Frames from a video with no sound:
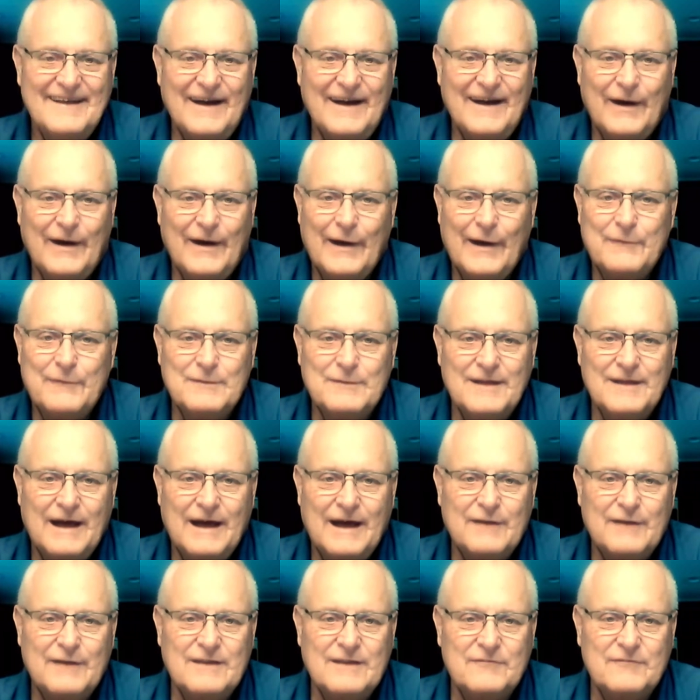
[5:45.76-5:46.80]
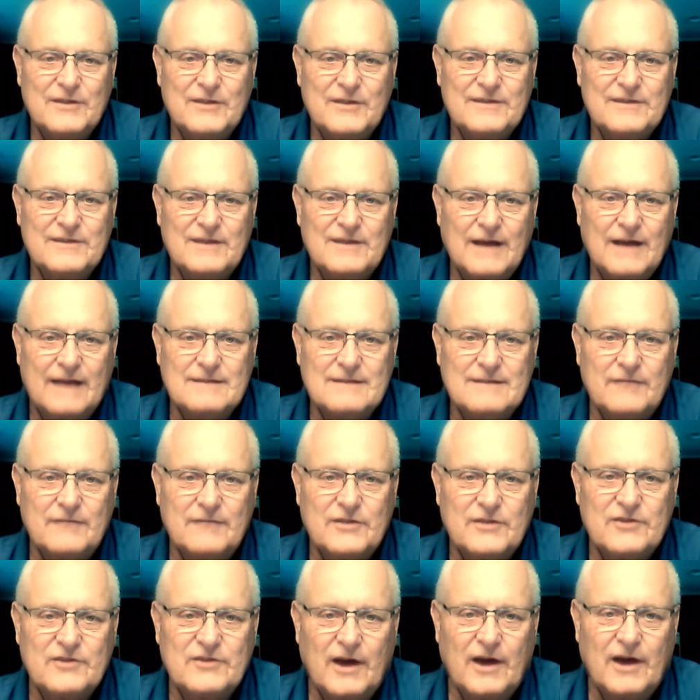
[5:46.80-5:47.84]
And I'd love
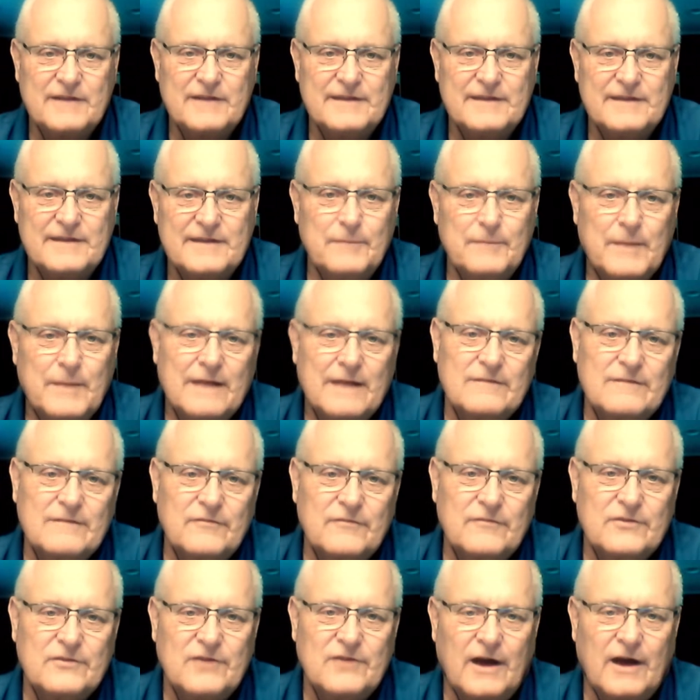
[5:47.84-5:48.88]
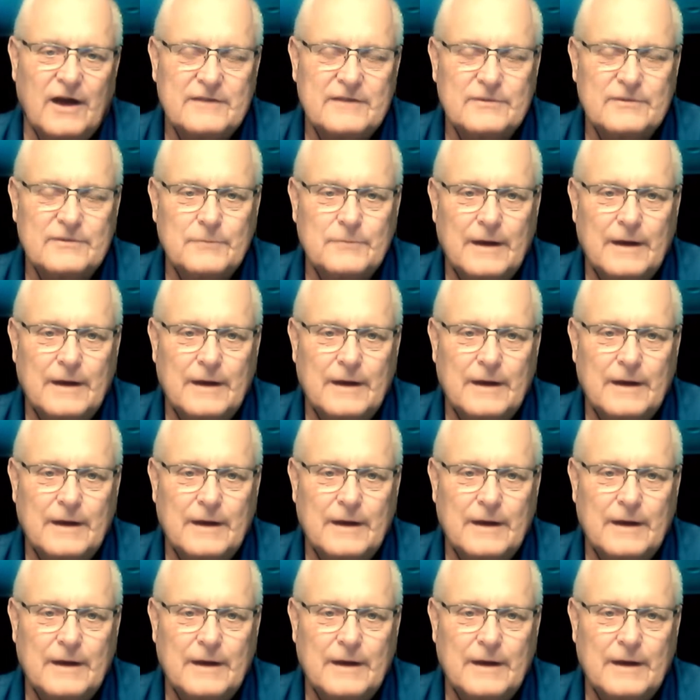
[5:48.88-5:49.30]
to talk to him, and I'd love to talk to